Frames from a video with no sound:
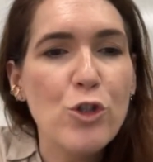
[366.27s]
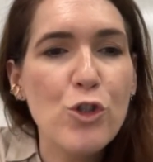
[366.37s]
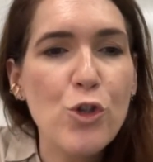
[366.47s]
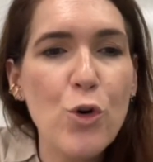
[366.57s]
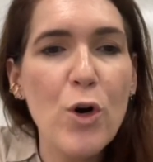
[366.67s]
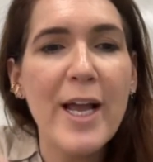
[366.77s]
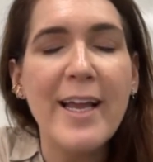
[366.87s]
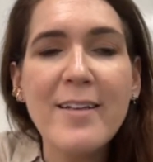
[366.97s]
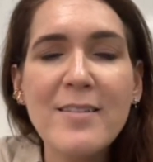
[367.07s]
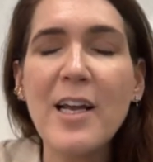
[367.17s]
to
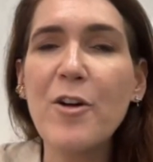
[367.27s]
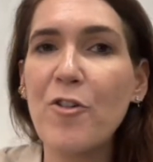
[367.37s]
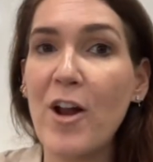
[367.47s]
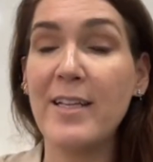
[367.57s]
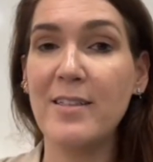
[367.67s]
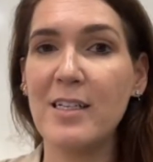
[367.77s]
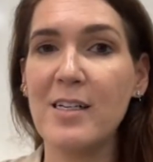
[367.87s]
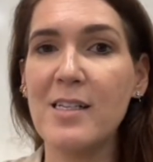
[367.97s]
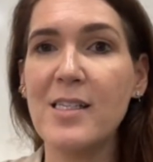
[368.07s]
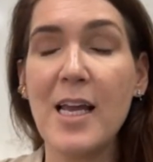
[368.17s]
integrate
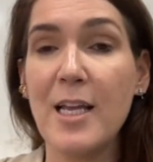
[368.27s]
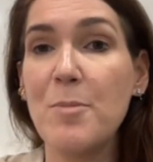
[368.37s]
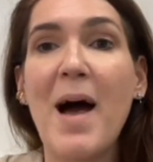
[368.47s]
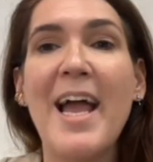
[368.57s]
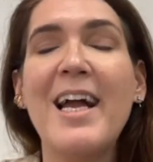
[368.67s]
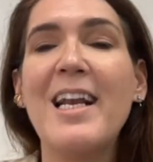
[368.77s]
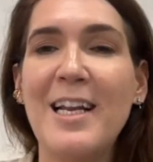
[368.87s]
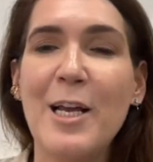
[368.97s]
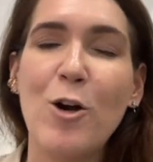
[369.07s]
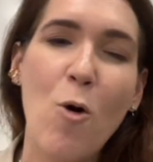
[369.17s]
this in my
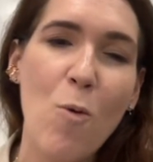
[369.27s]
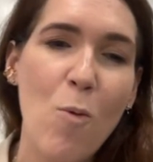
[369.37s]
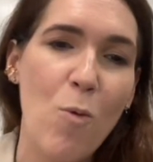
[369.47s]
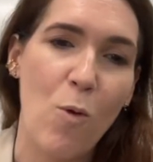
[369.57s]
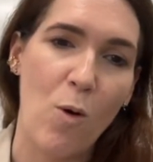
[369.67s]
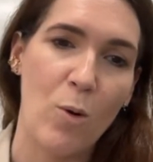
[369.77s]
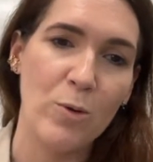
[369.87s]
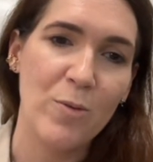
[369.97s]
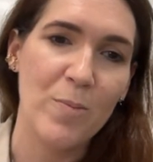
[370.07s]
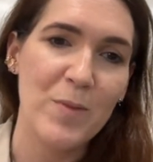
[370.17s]
clinical world.